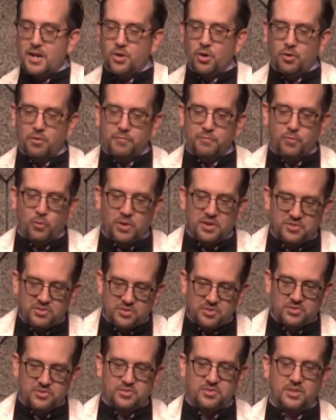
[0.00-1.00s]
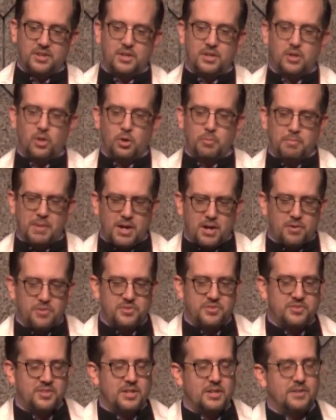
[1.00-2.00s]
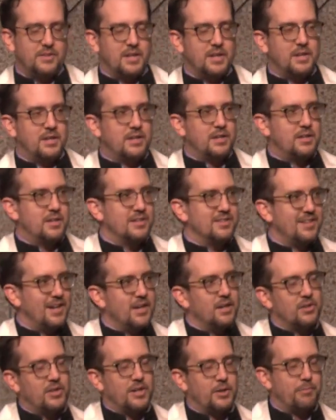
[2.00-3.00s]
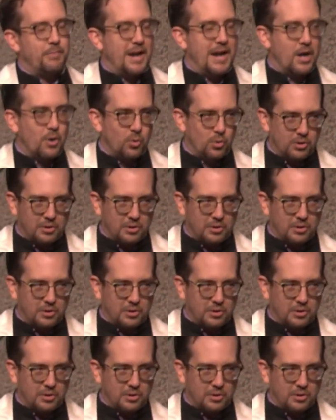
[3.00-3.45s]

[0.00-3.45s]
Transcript: voices, our mouths, they contain a lot of power.